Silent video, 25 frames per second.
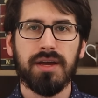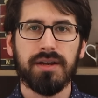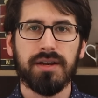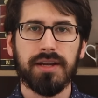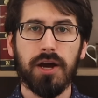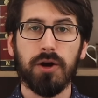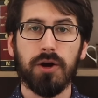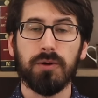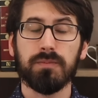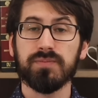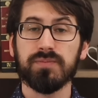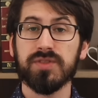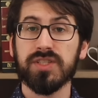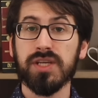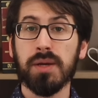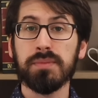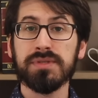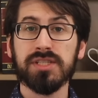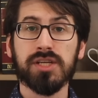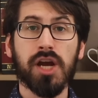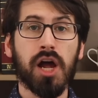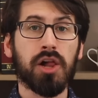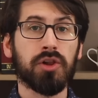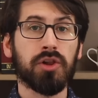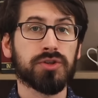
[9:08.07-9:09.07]
Now, some
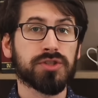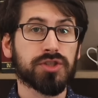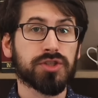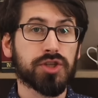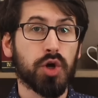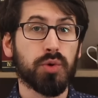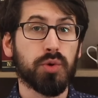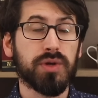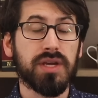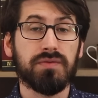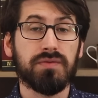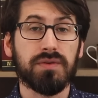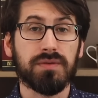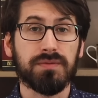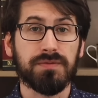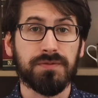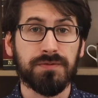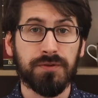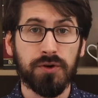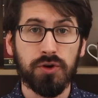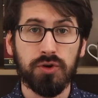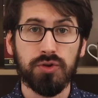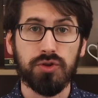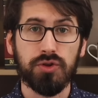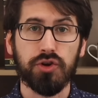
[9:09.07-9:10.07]
scholars go even
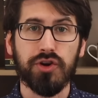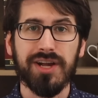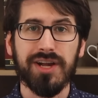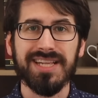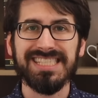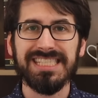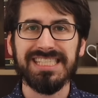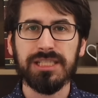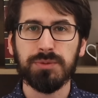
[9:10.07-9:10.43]
further and